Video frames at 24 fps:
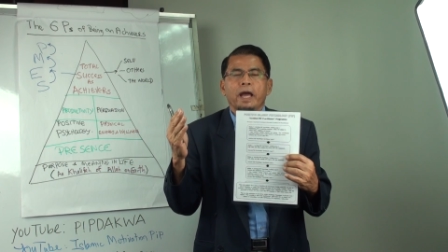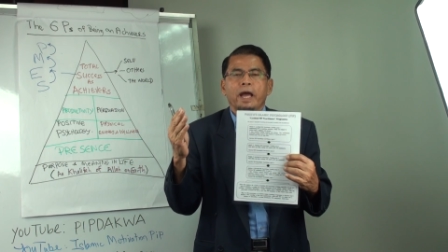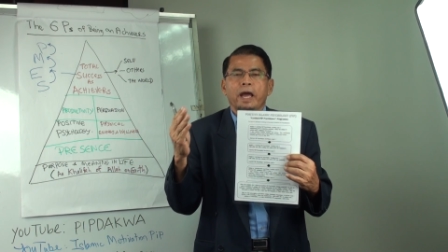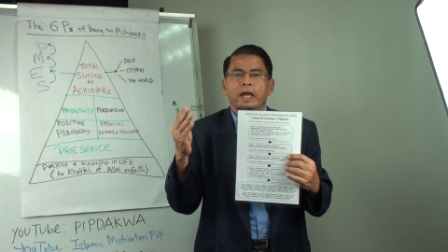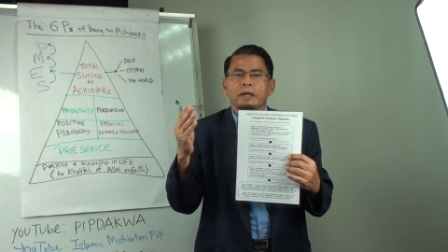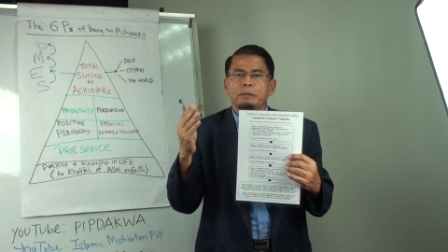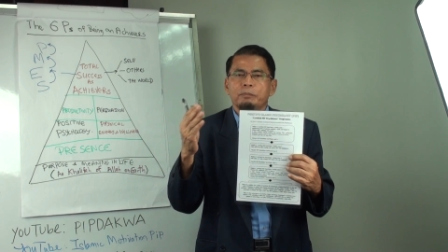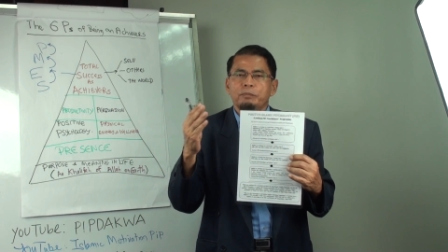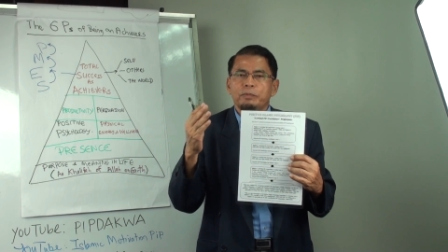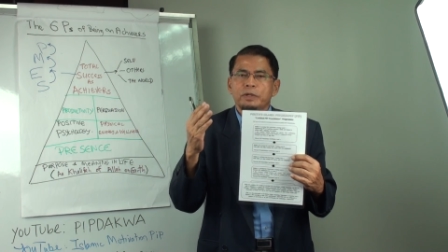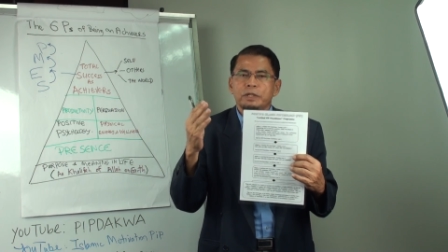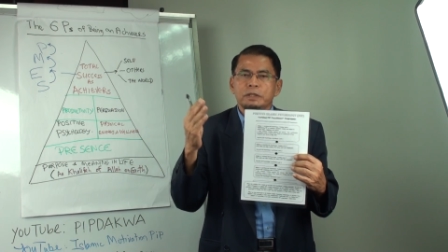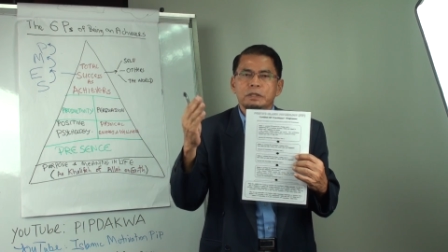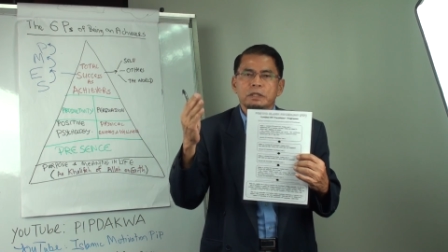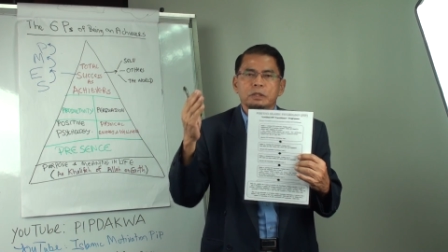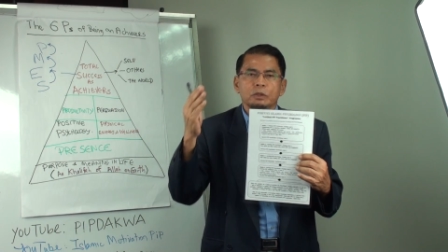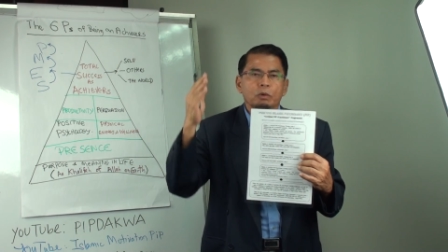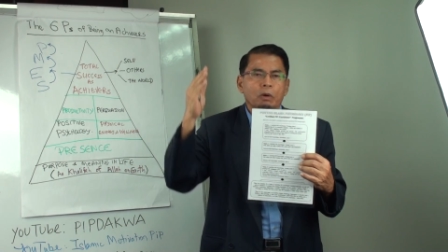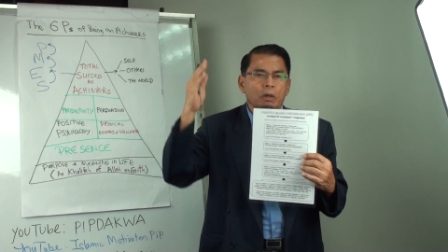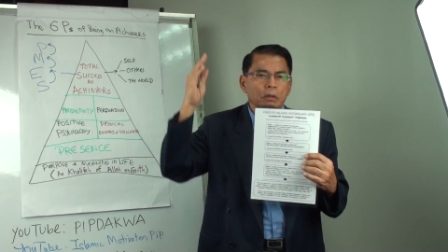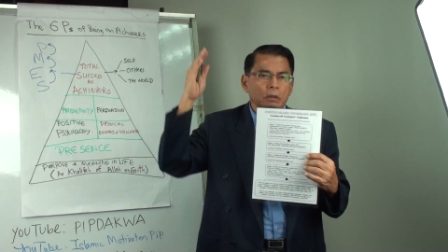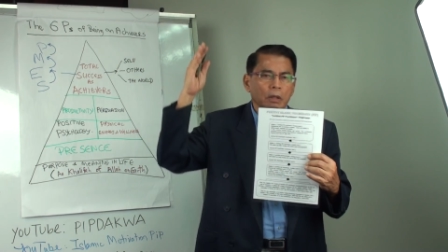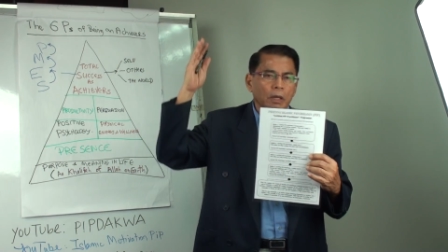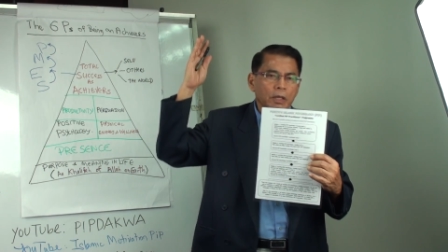and pleasing
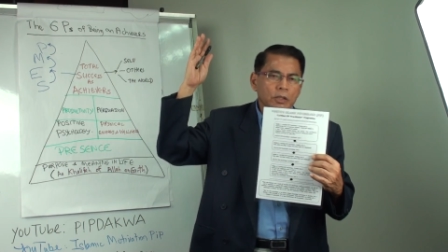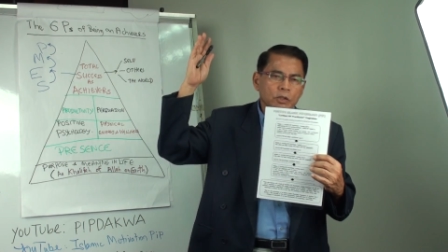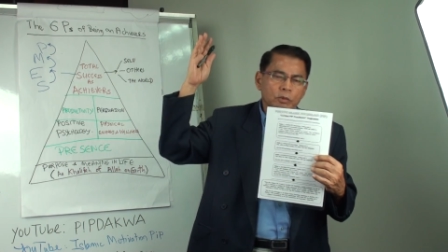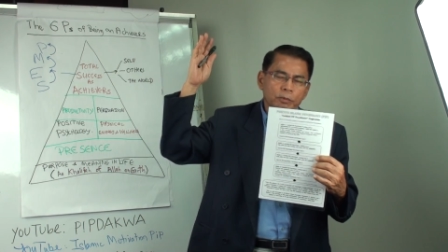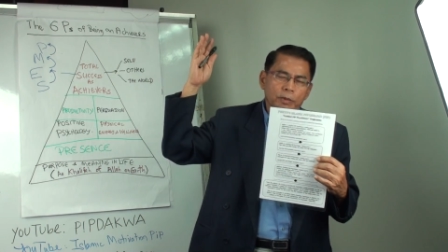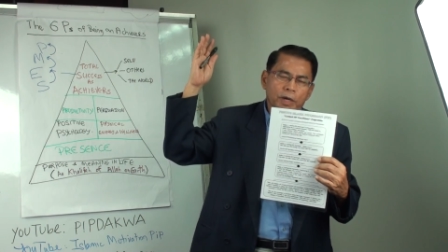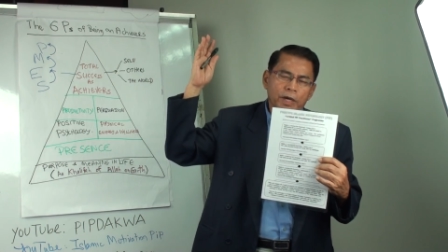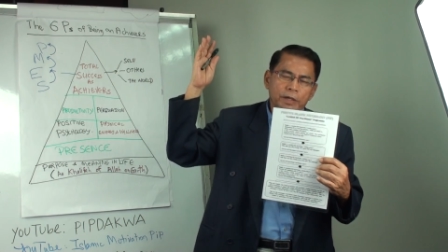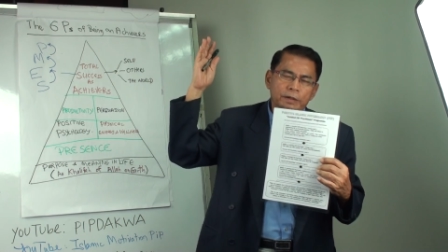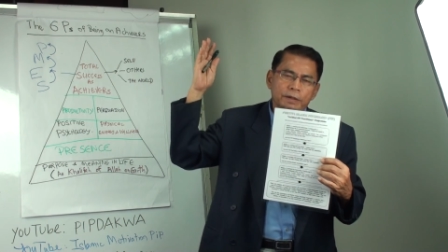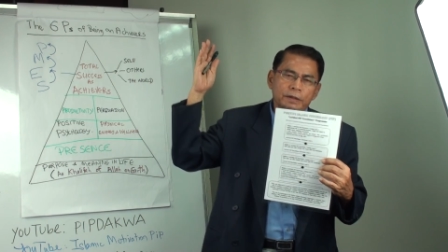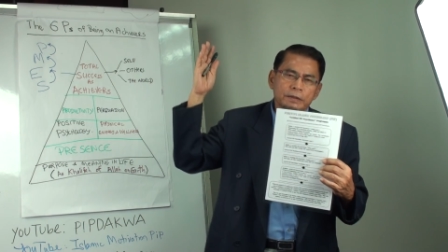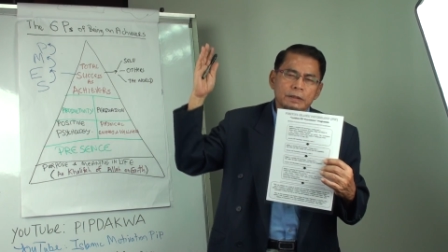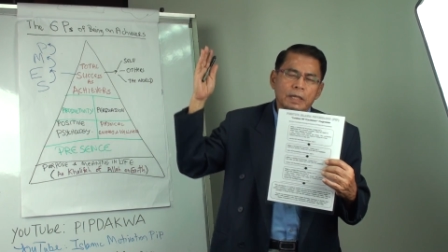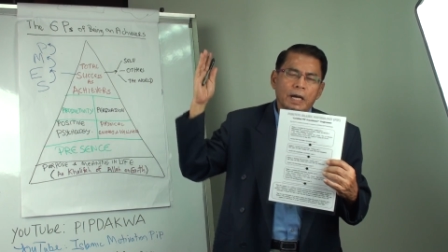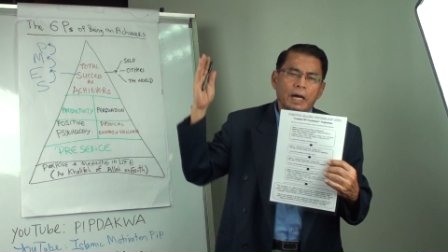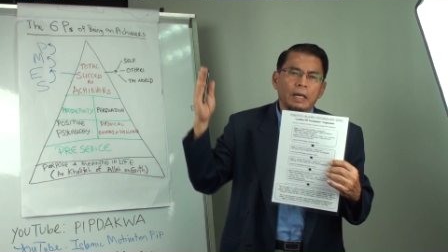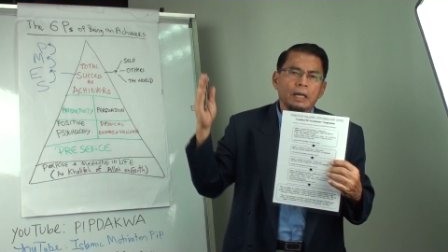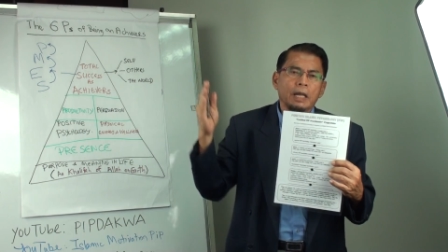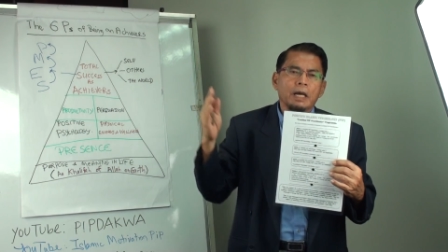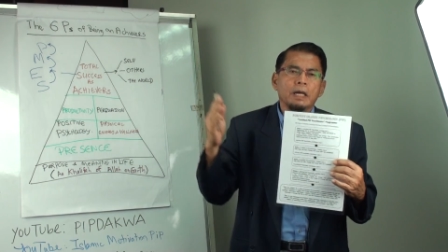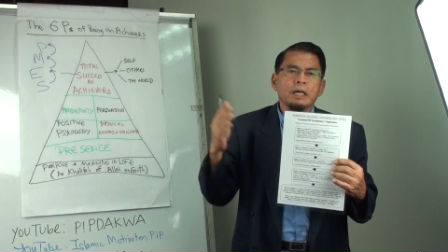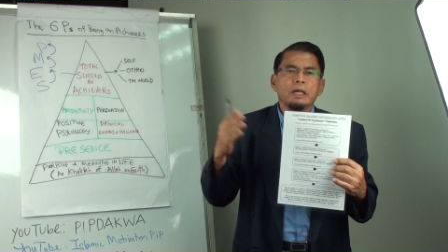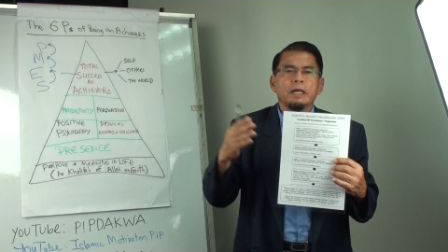to Allah subhanahu wa
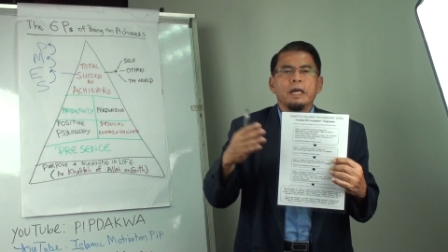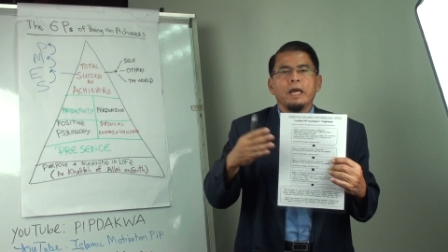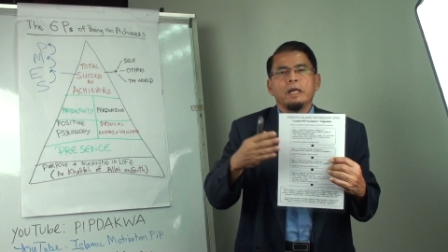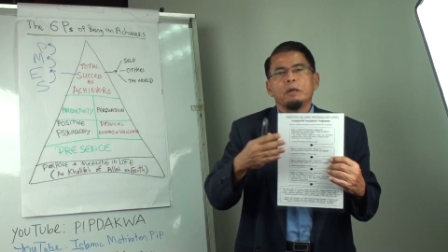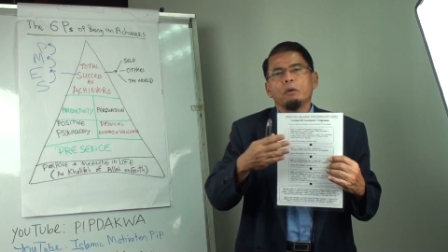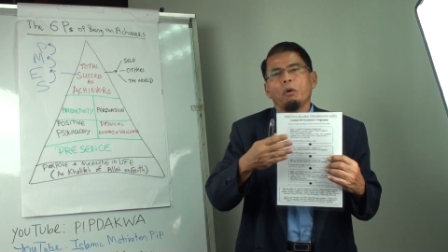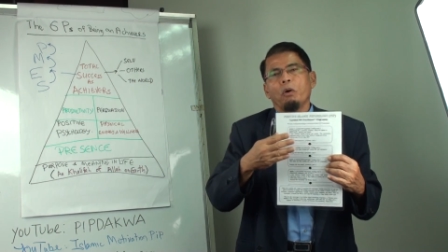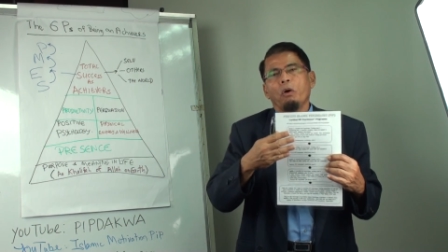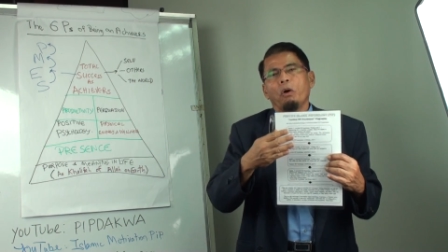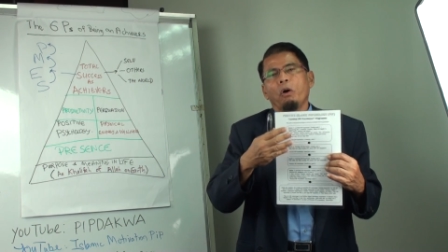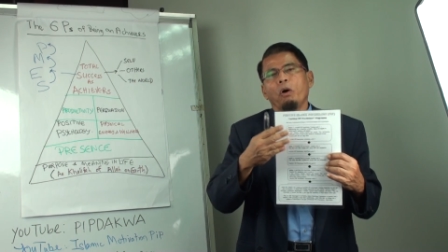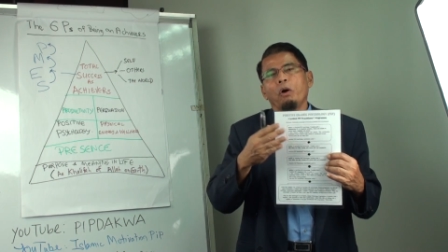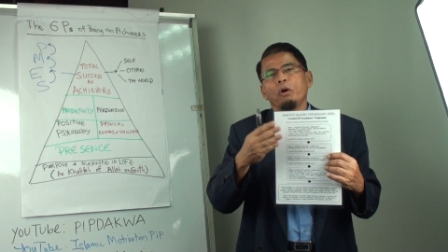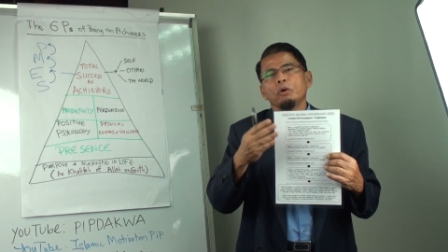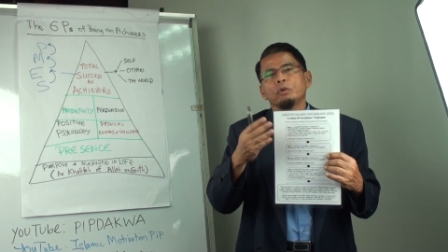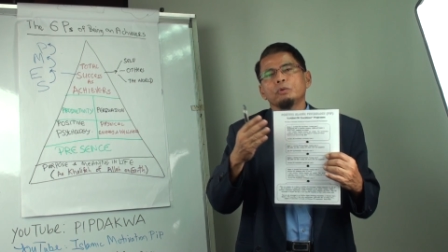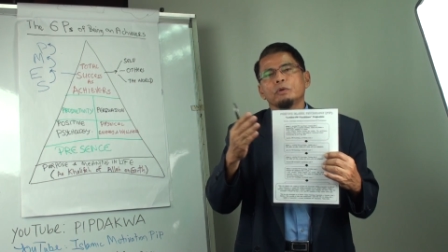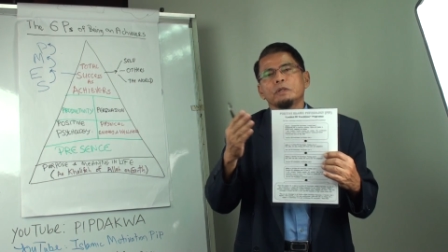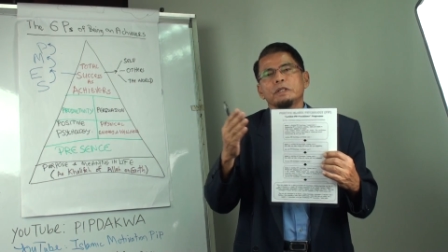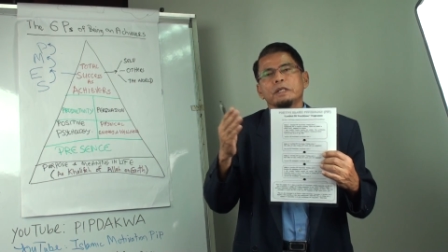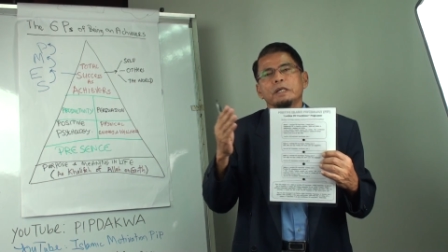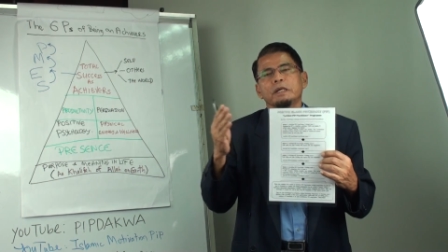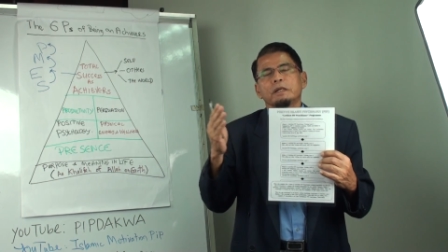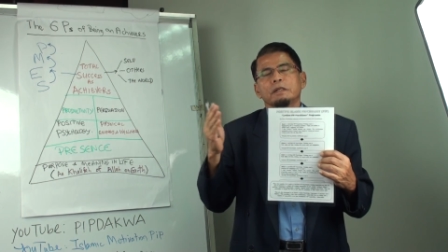ta'ala and all
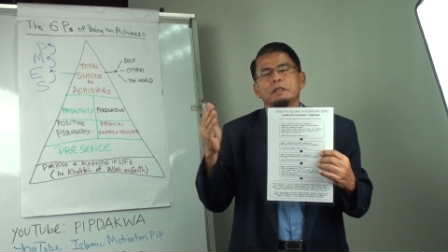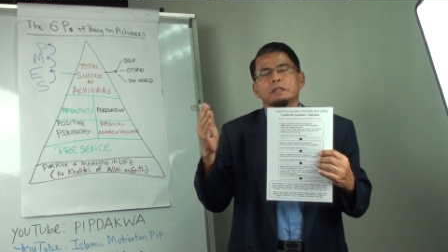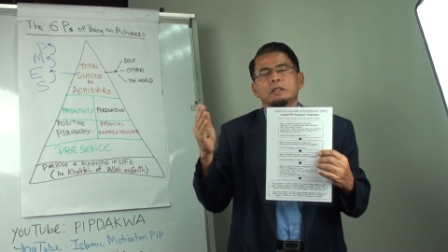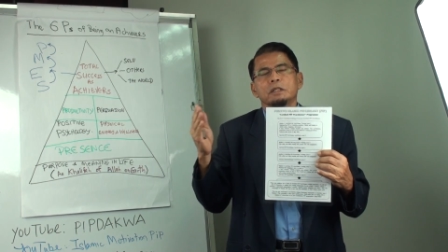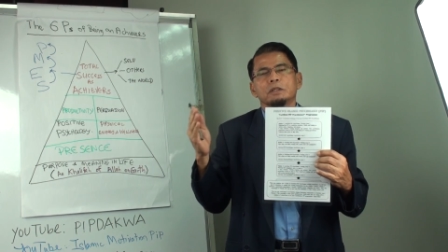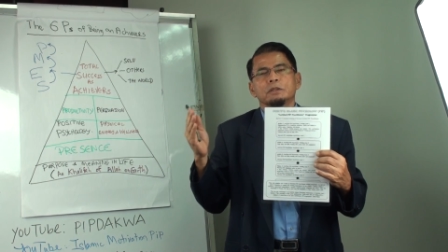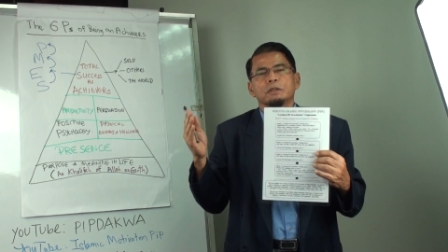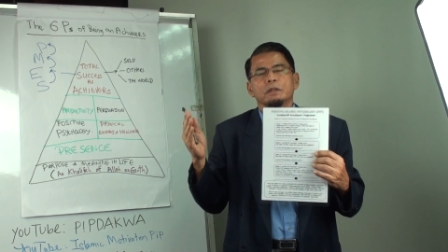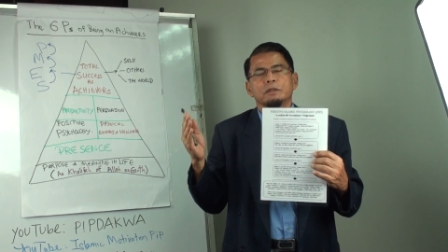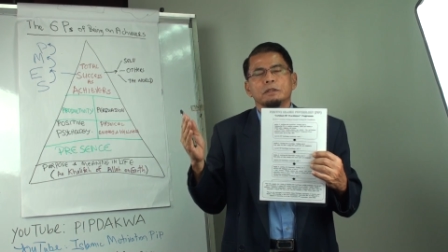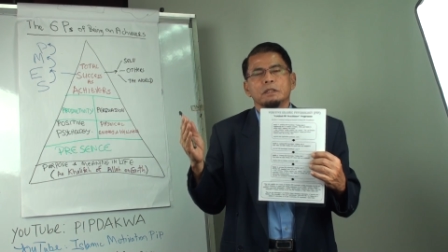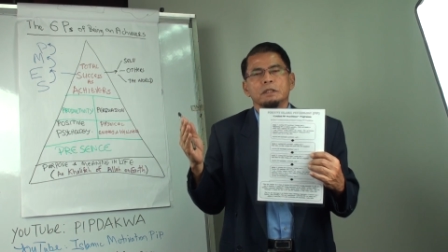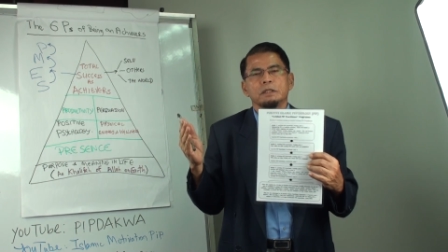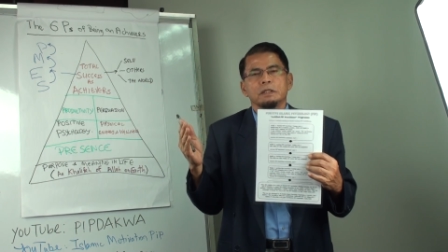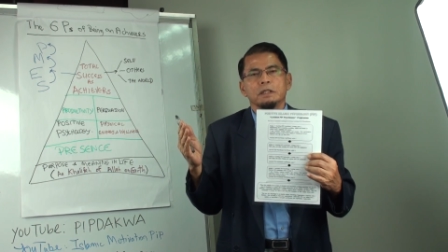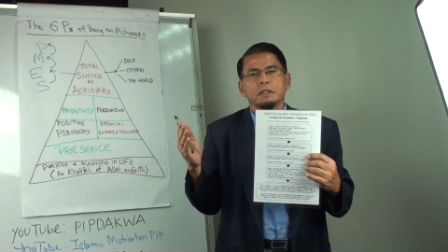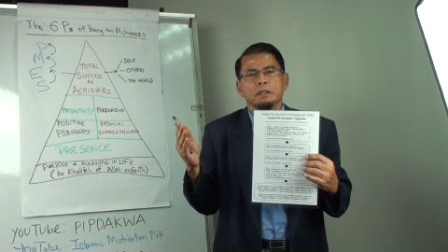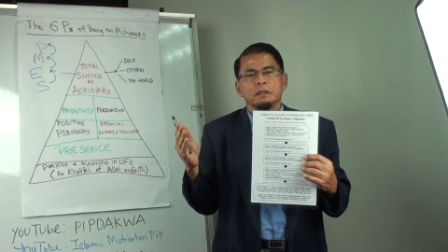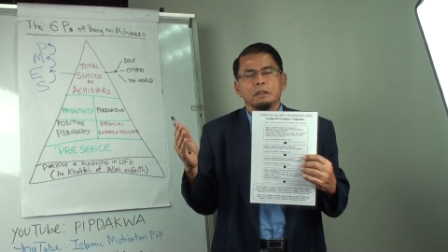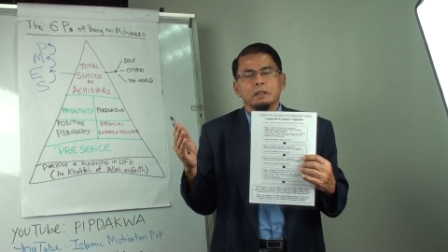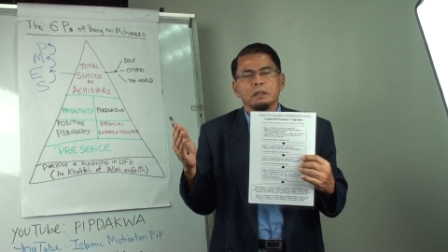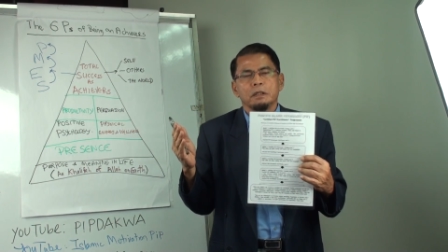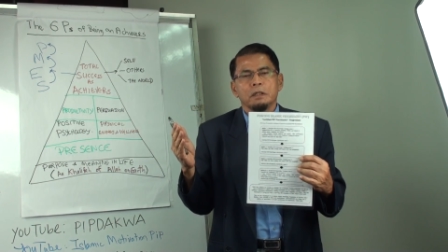goodly creatures on this earth.